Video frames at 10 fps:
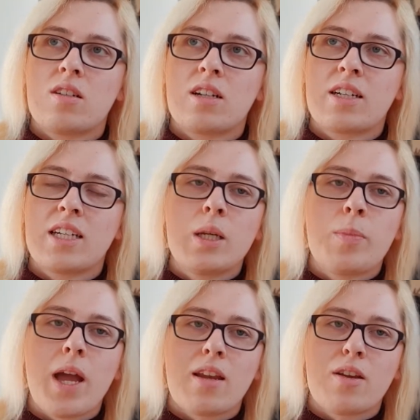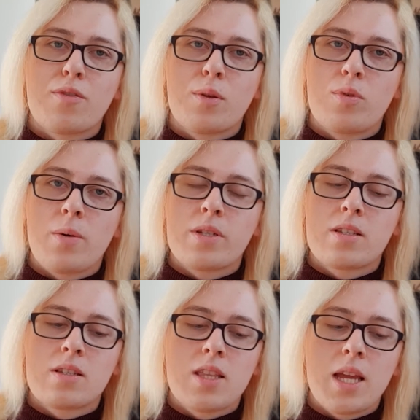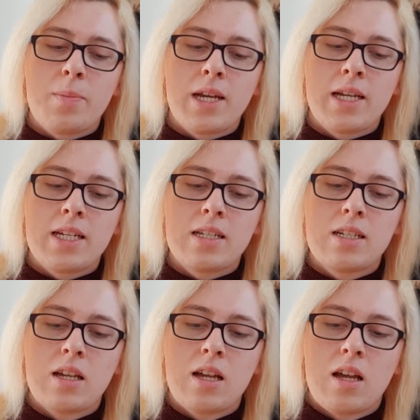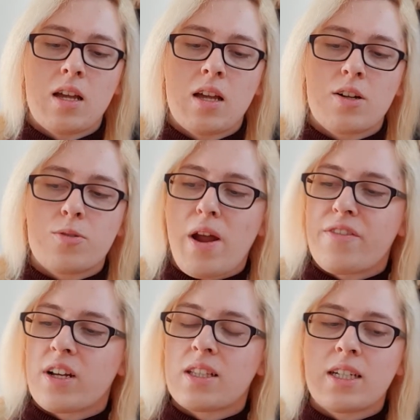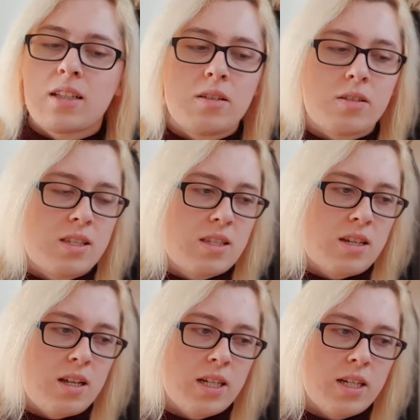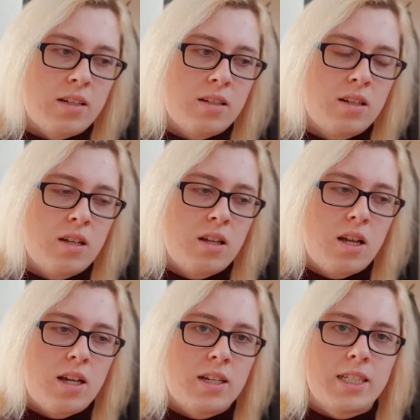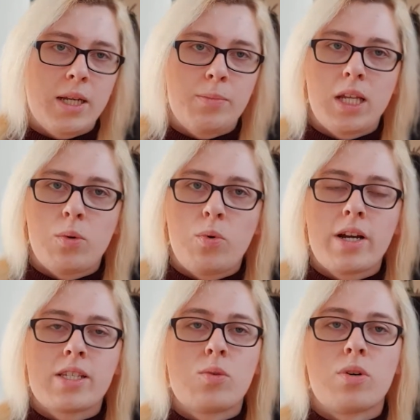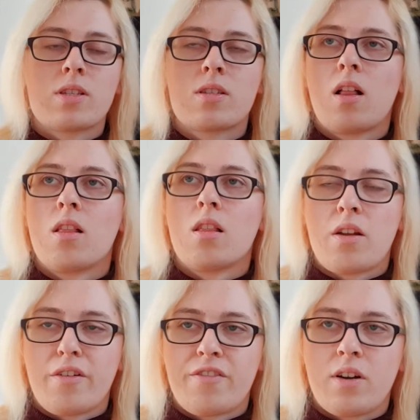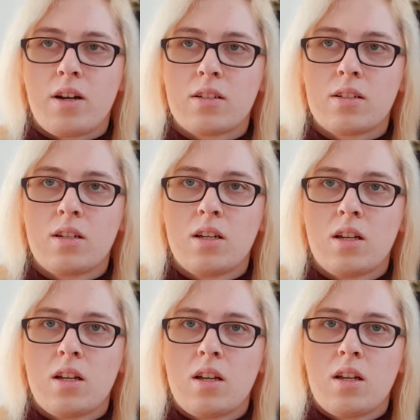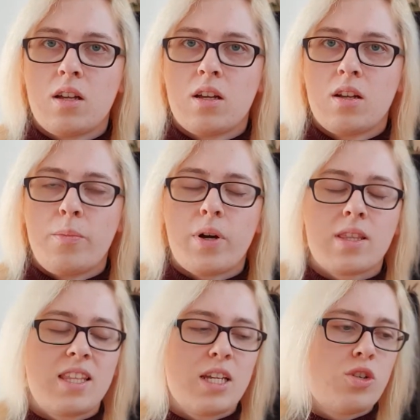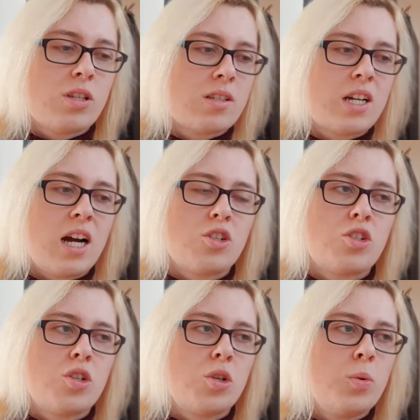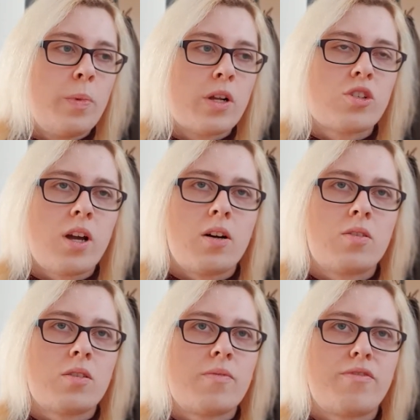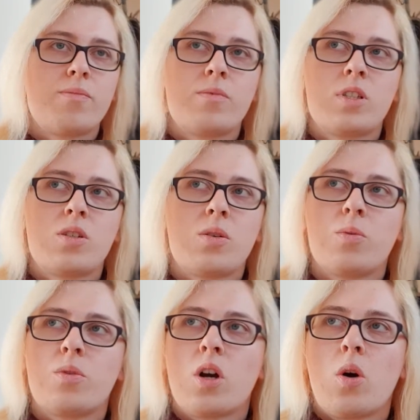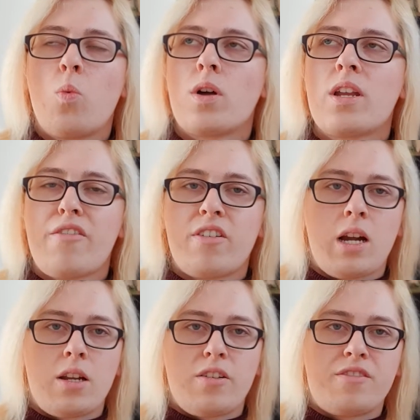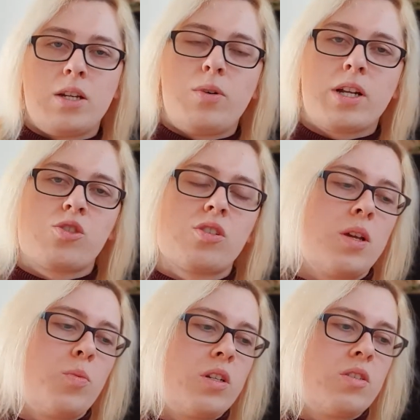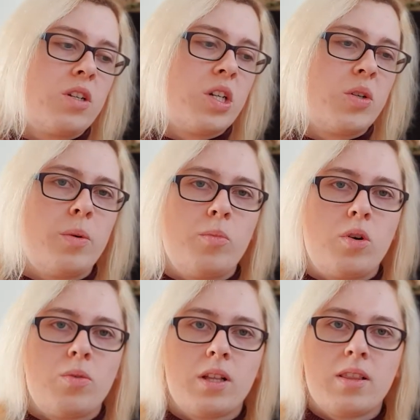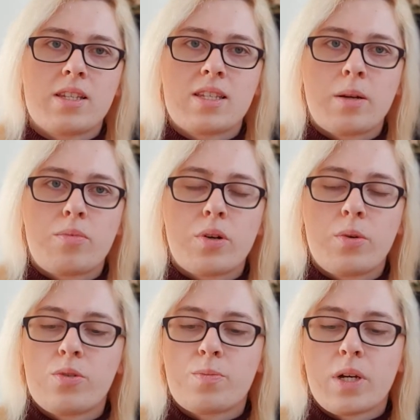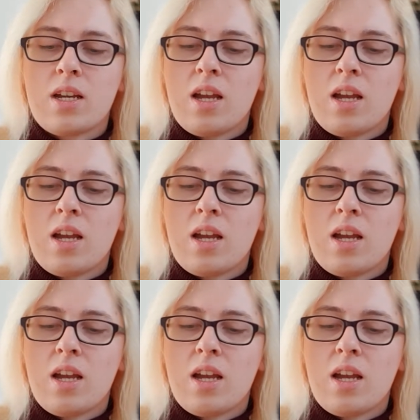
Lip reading: keep any of the promises they made. Graphically, it looked stunning. Gameplay wise, it was a lot of fun, but they just cut too much out to go whatever kind of direction they wanted to go, a more realistic approach. But